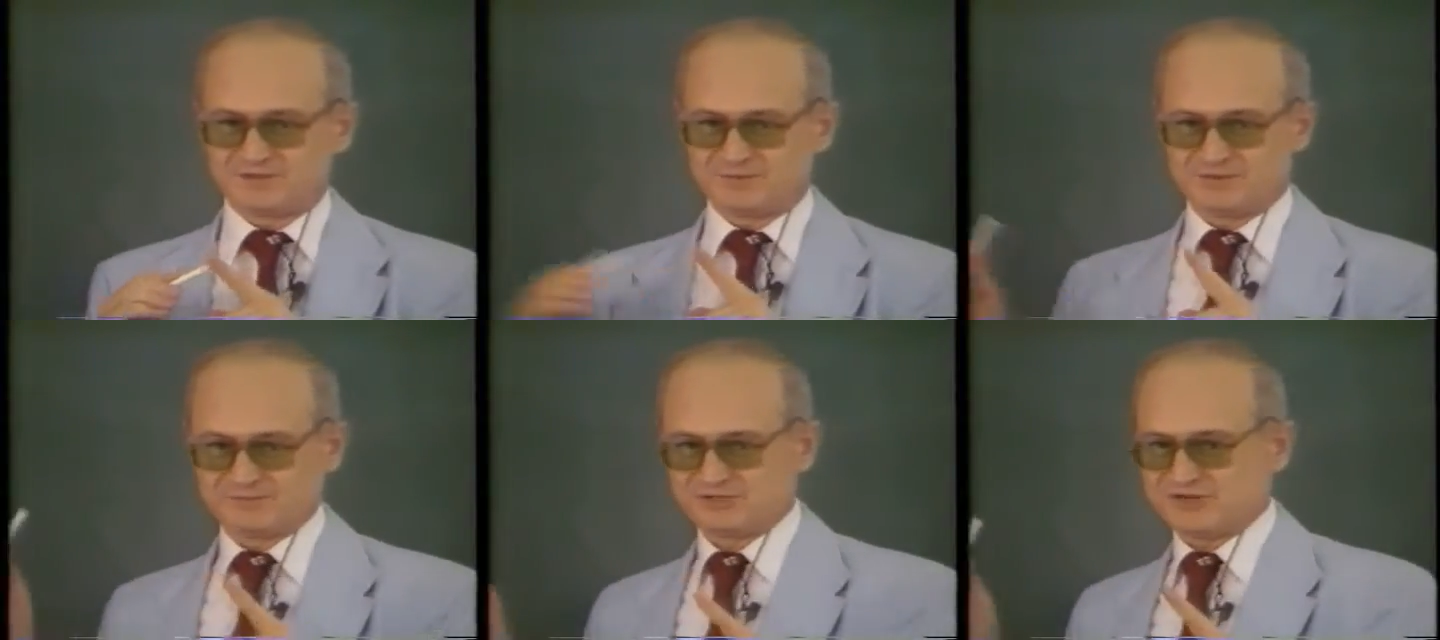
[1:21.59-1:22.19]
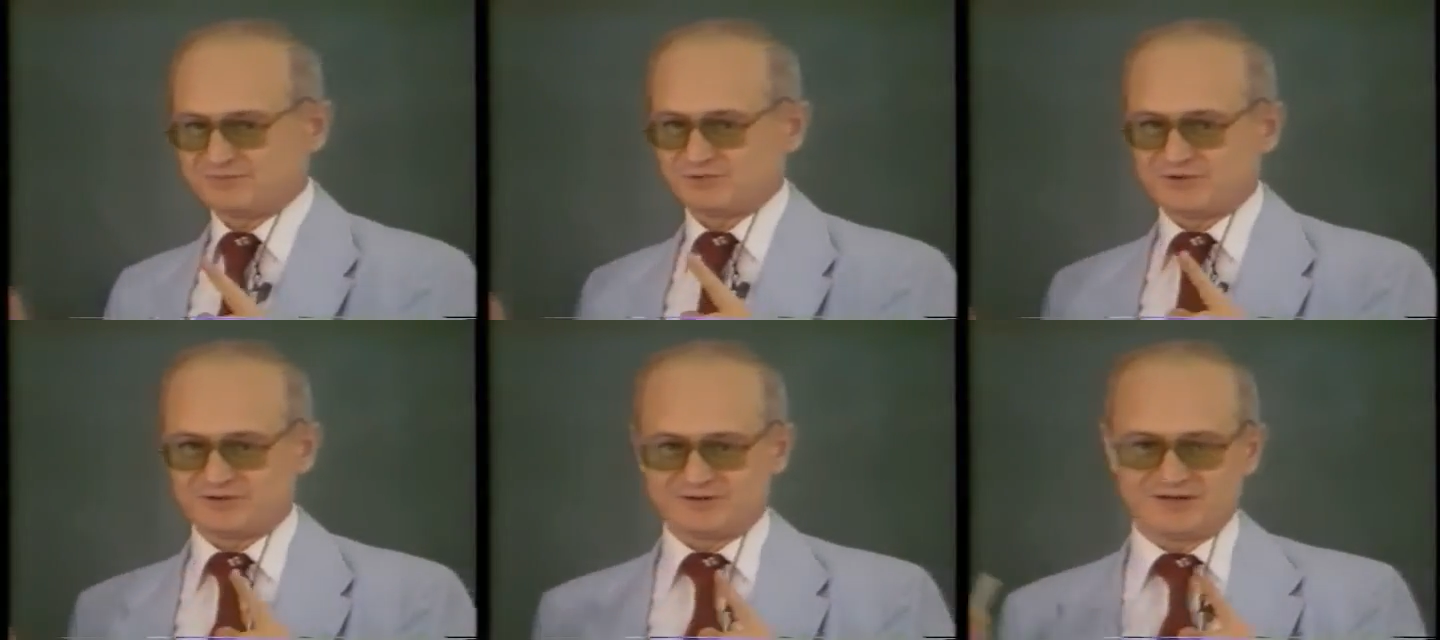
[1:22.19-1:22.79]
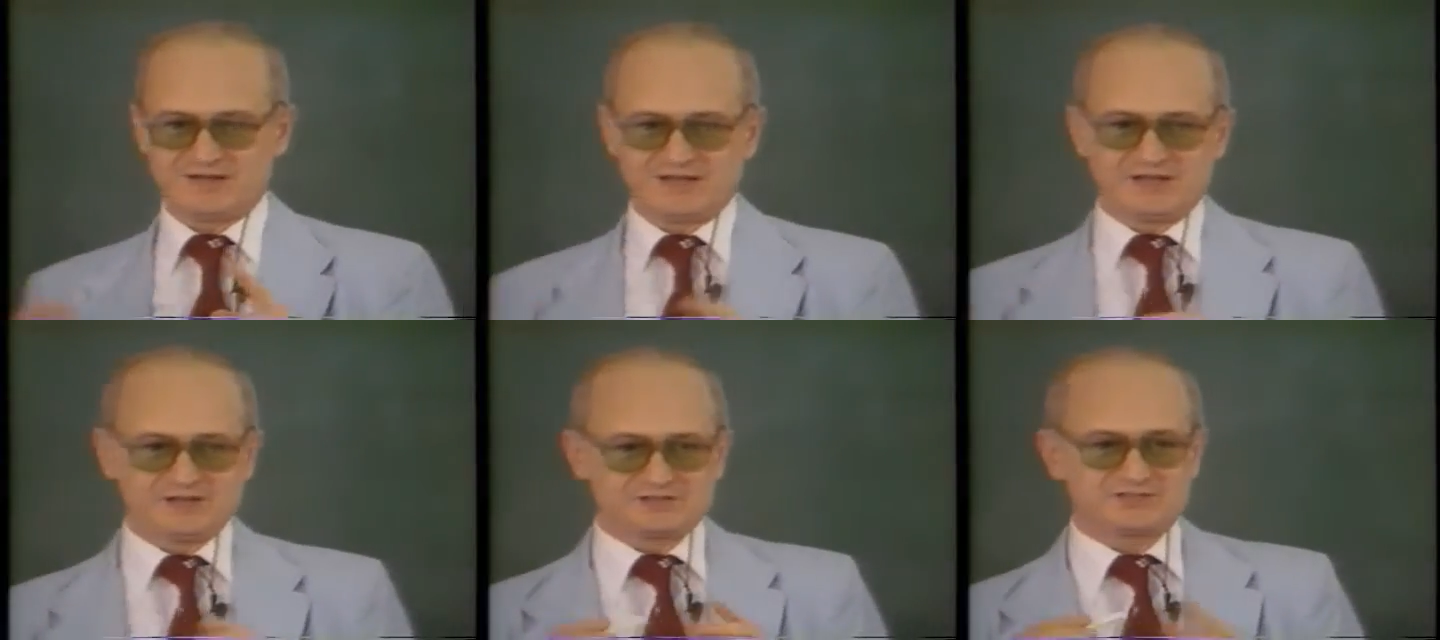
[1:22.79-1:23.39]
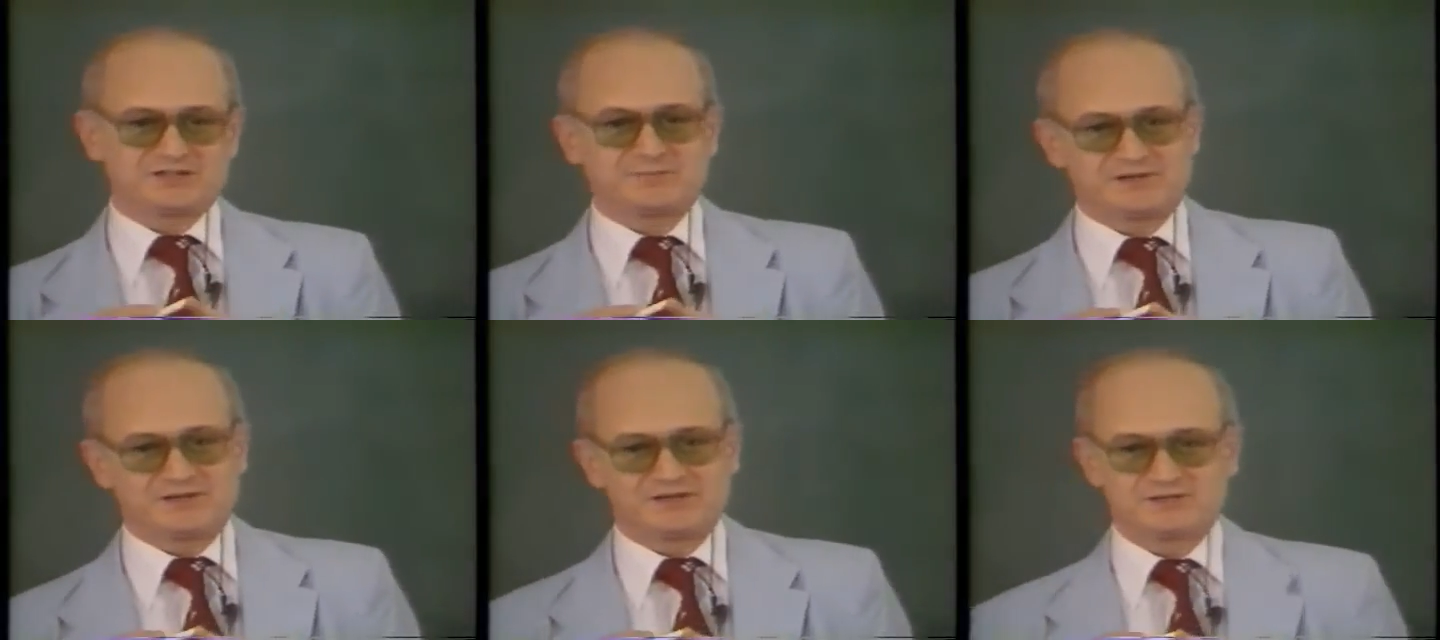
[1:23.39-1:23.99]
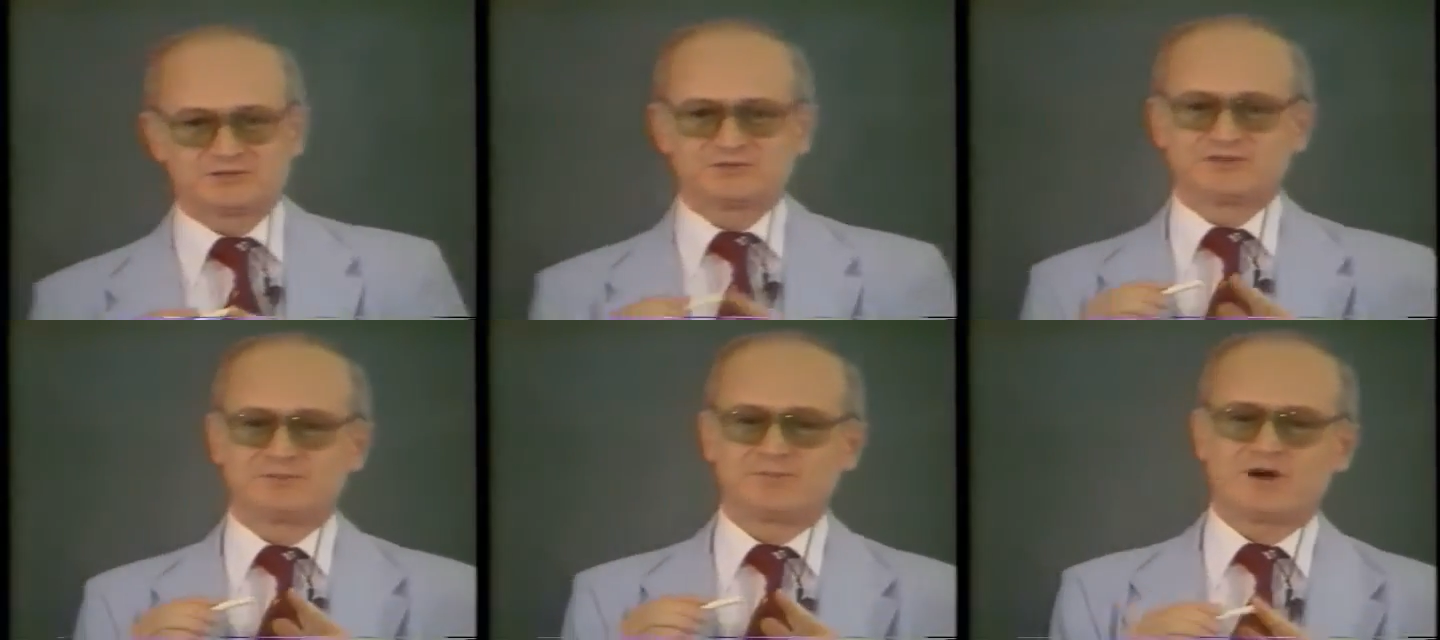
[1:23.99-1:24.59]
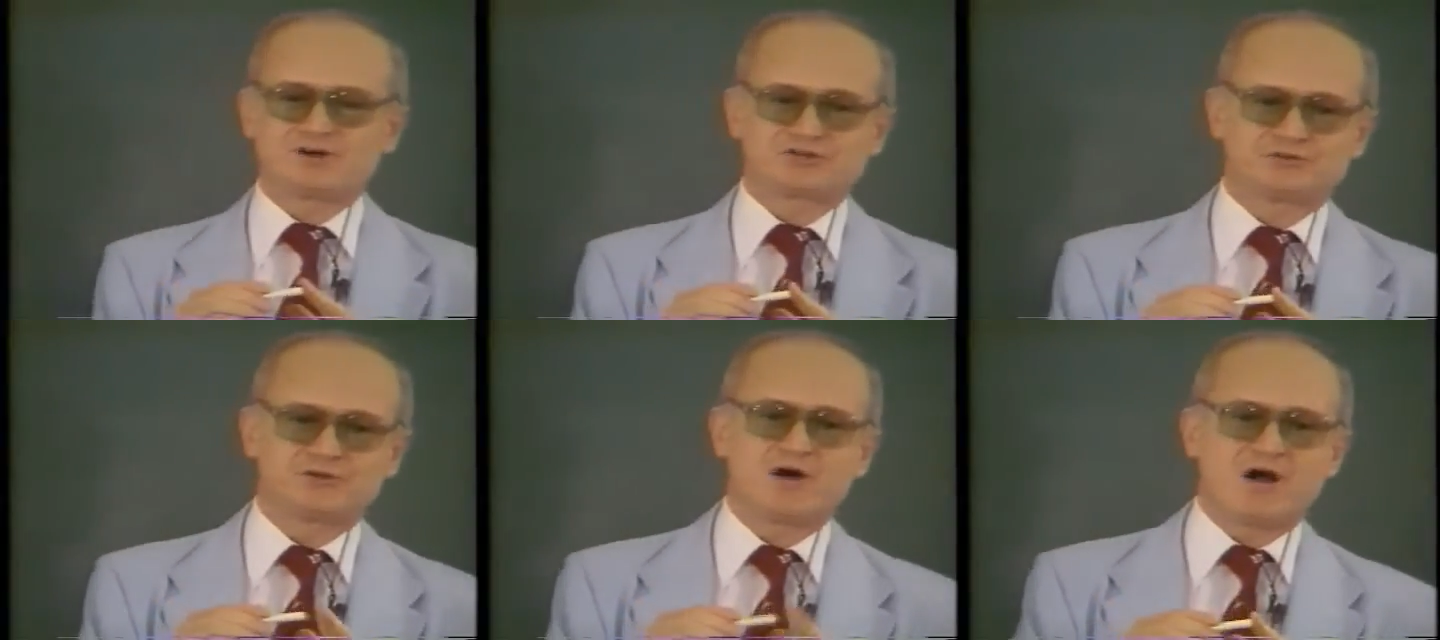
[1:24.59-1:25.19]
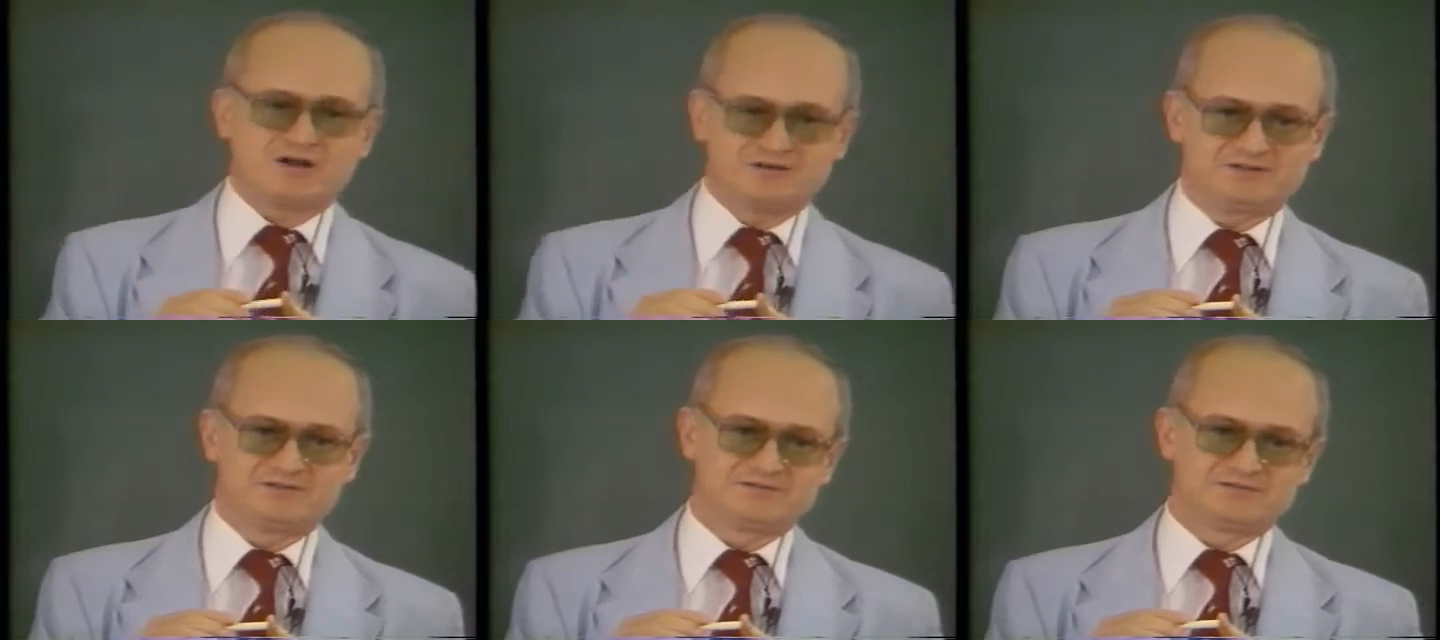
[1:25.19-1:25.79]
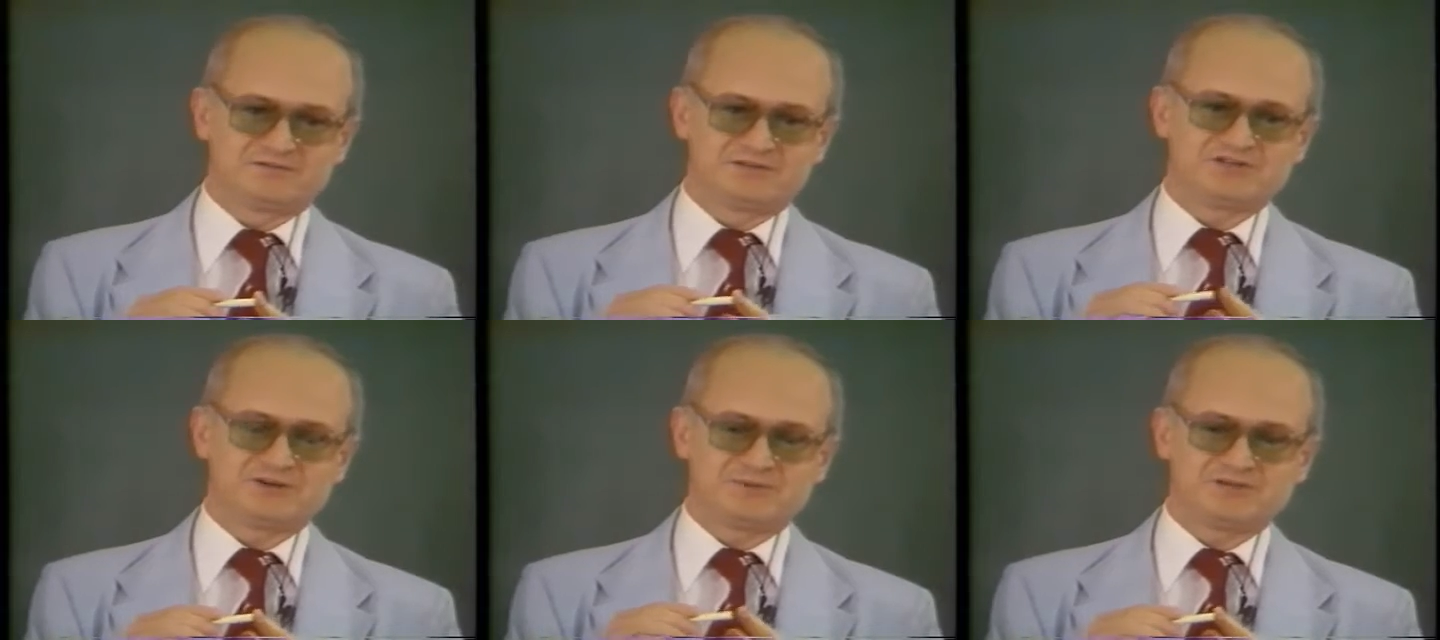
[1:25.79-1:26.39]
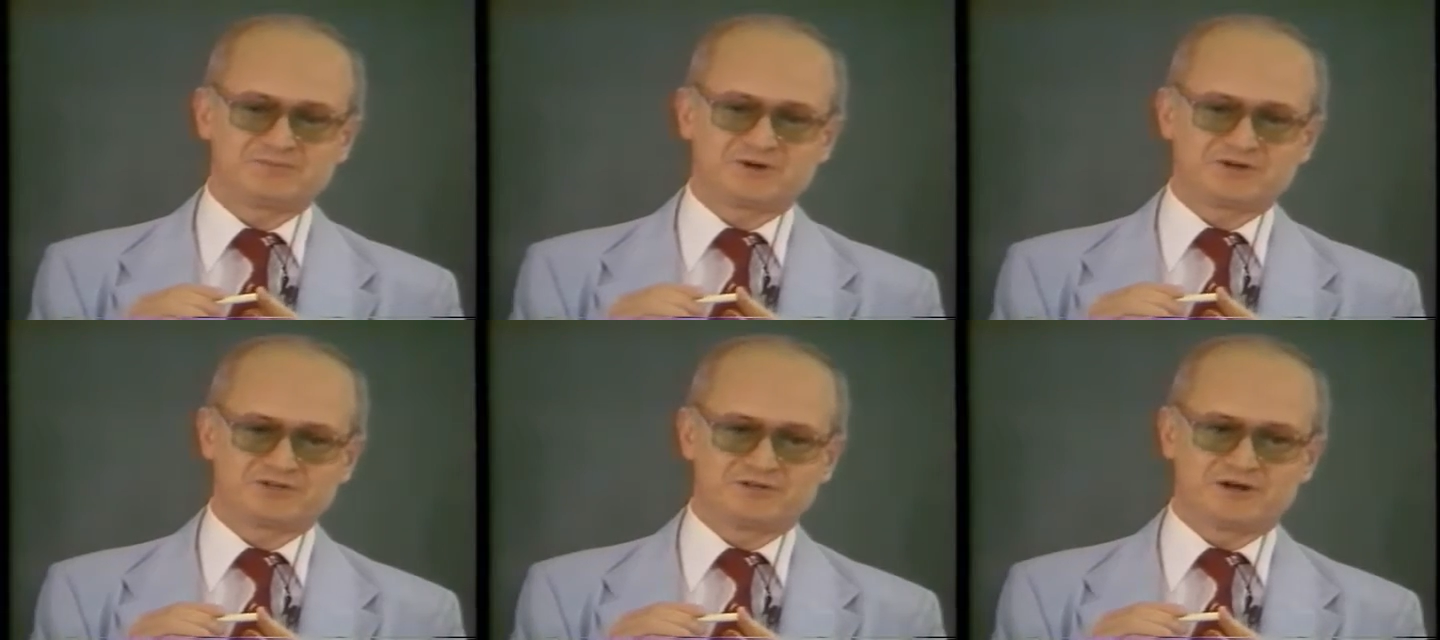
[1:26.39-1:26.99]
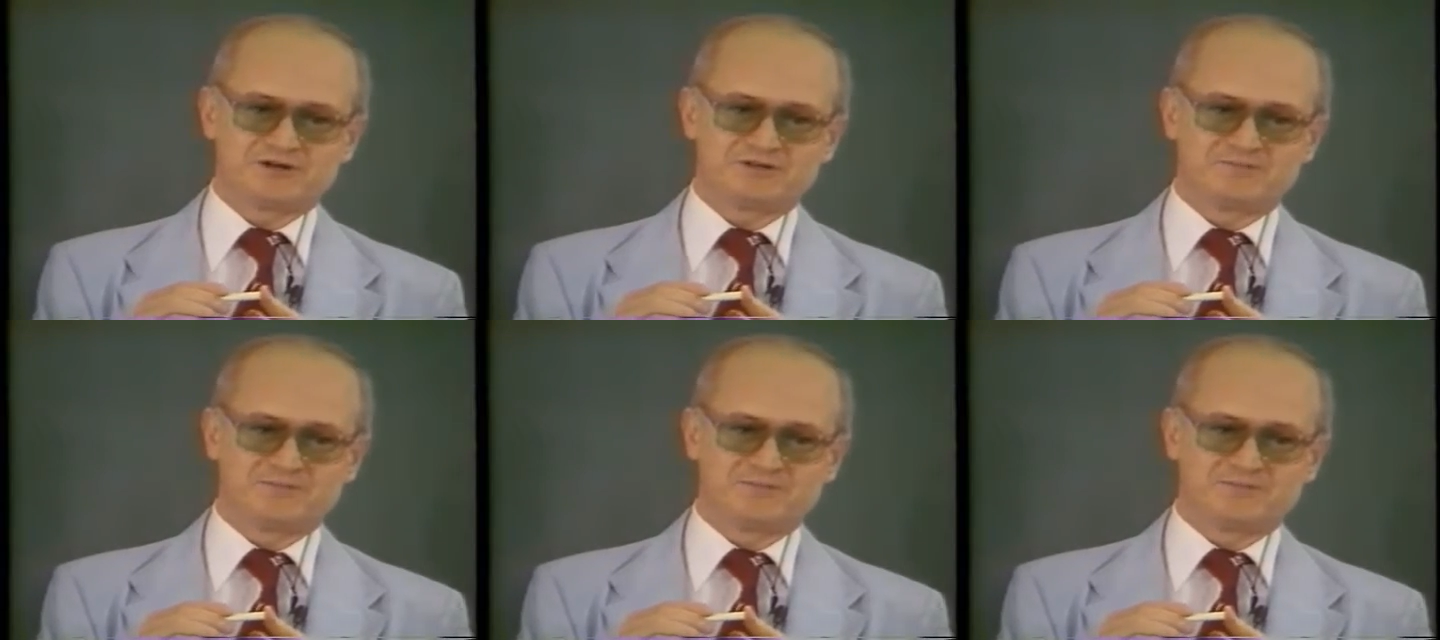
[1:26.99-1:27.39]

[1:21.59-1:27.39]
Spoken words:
about which I'm talking, is similar to the martial art, the Japanese martial art.